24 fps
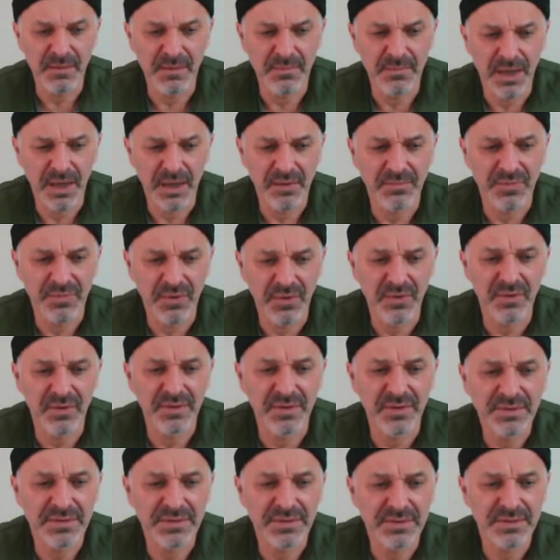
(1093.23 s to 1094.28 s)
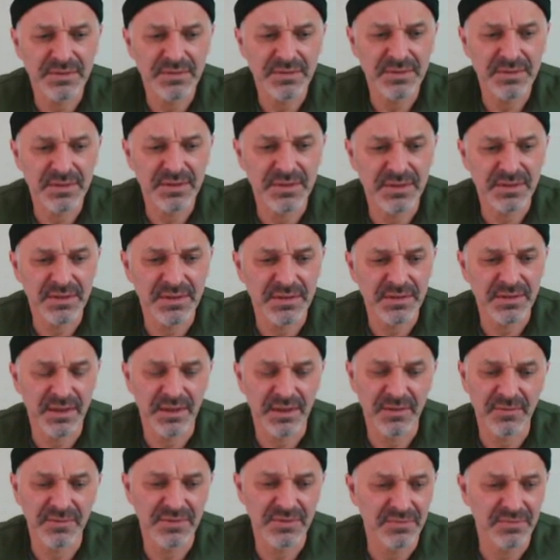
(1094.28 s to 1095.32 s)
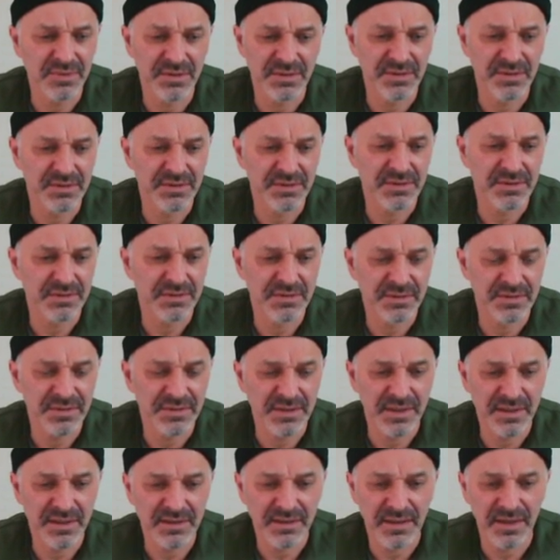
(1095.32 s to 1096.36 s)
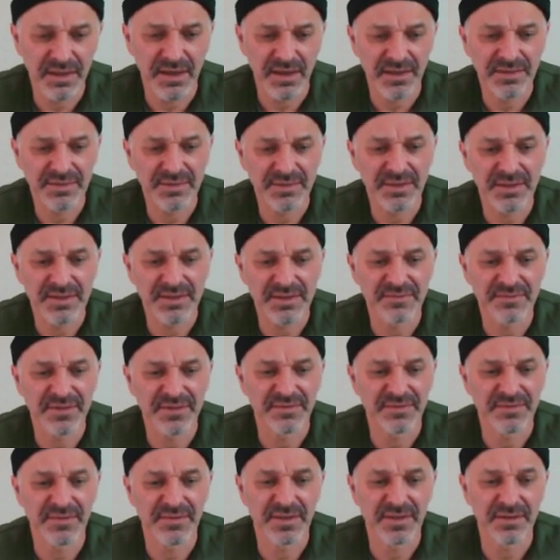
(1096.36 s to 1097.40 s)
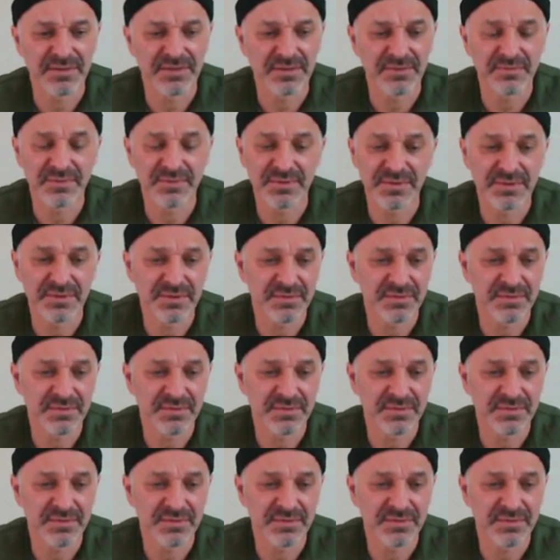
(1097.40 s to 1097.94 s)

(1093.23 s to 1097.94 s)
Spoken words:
employers, that I was willing to end the contract if they felt it was